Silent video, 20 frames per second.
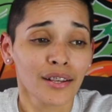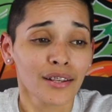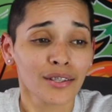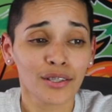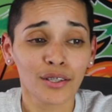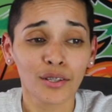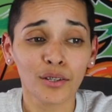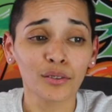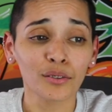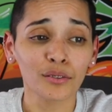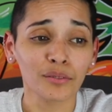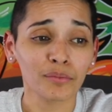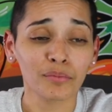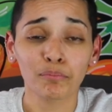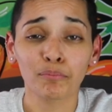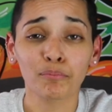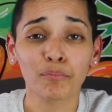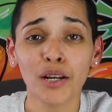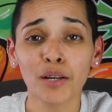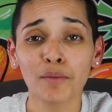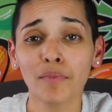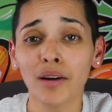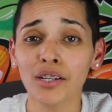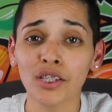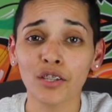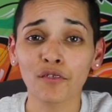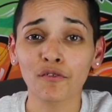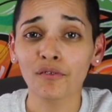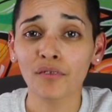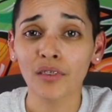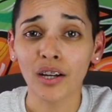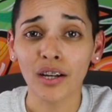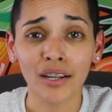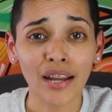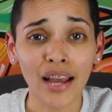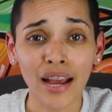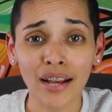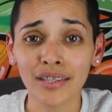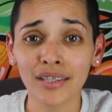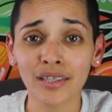So pretty much
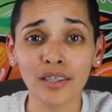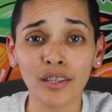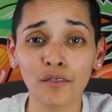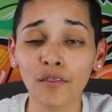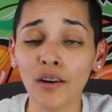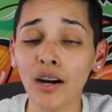the